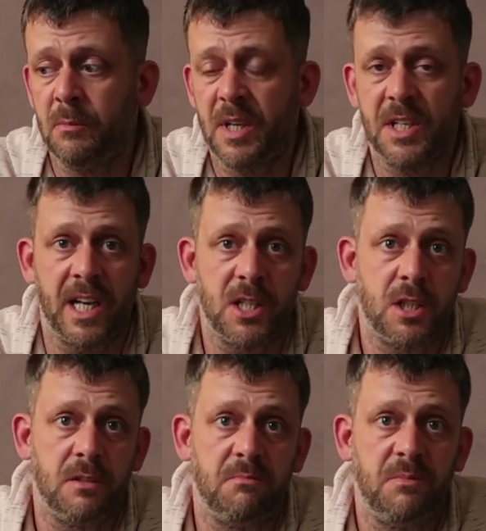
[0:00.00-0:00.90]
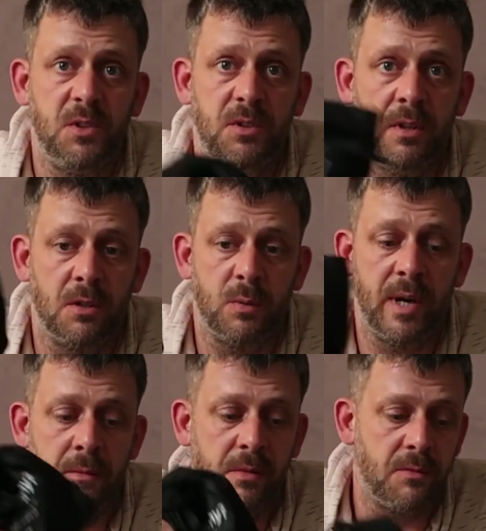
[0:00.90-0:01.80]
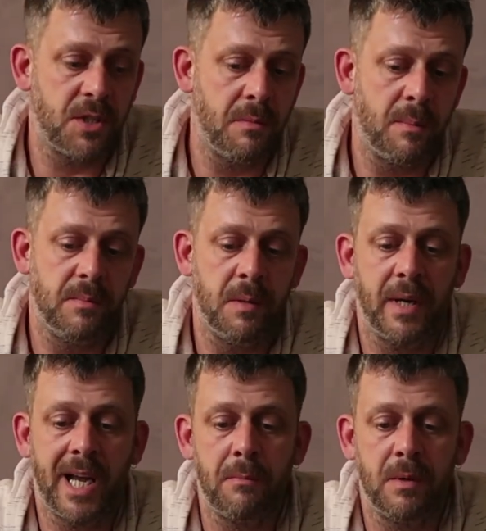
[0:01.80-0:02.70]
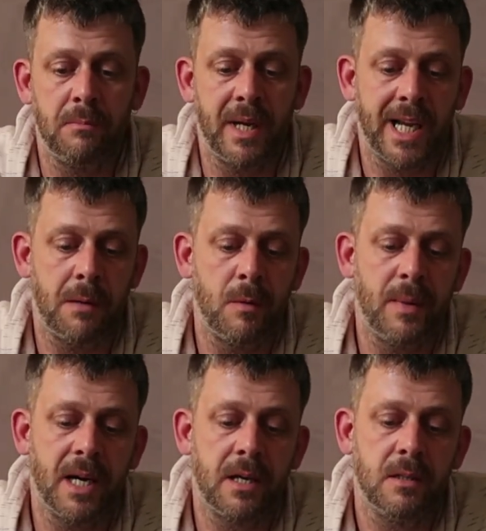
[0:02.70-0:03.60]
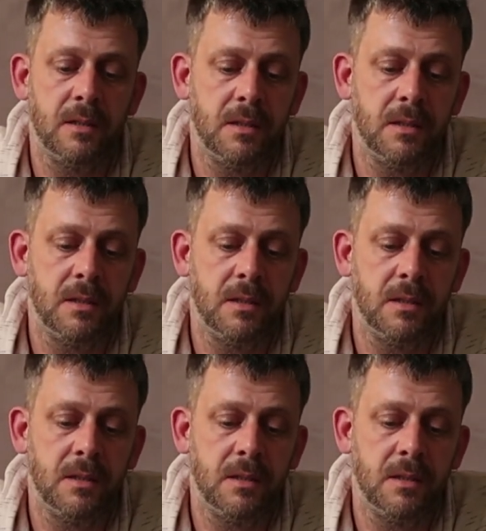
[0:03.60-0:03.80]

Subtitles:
which gets locked away obviously in my main camera bag.